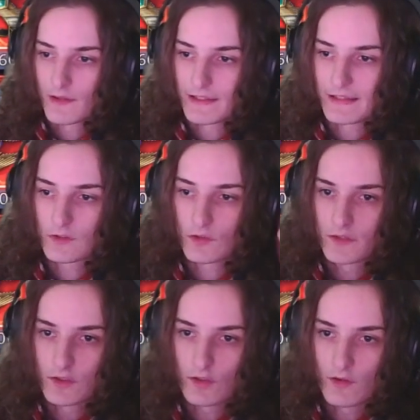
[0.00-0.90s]
And let's
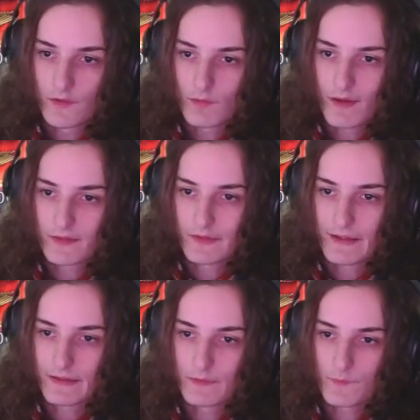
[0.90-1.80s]
continue on the right
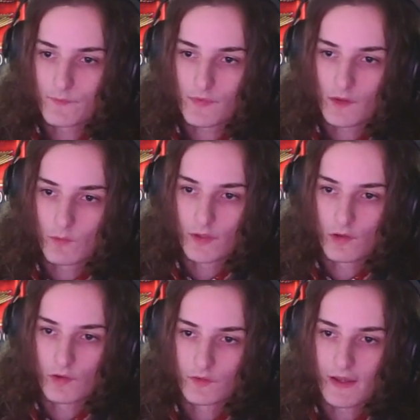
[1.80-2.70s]
side. We're
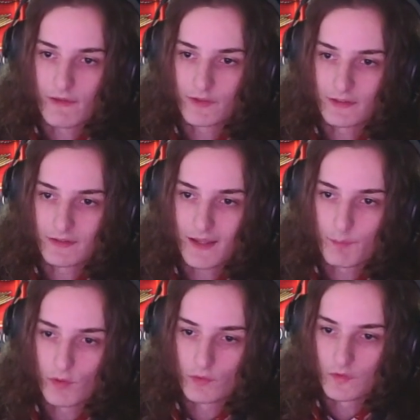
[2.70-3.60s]
going to have an attack
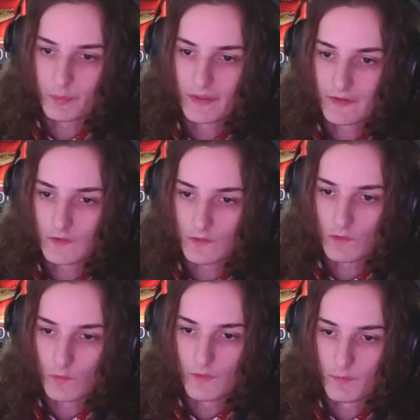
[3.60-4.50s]
bonus piece
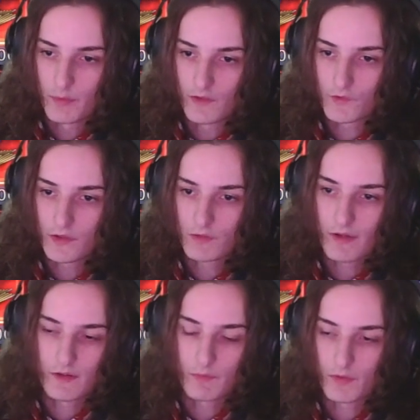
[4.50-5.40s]
with a bit of crit
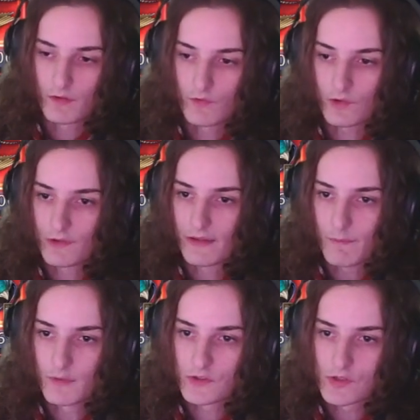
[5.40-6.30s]
rate and a bit of crit
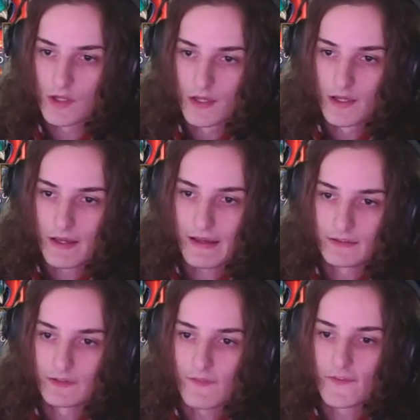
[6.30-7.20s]
damage,
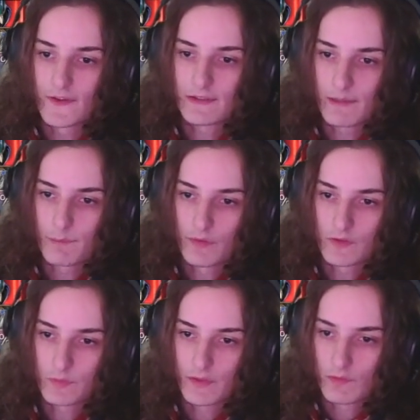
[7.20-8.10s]
and another attack
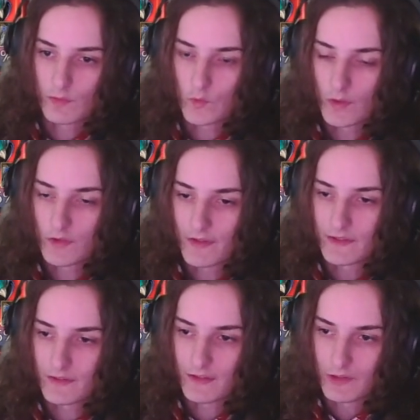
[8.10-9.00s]
bonus piece with crit
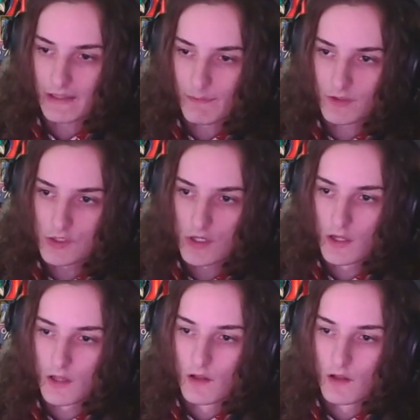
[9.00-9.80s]
rate and crit damage.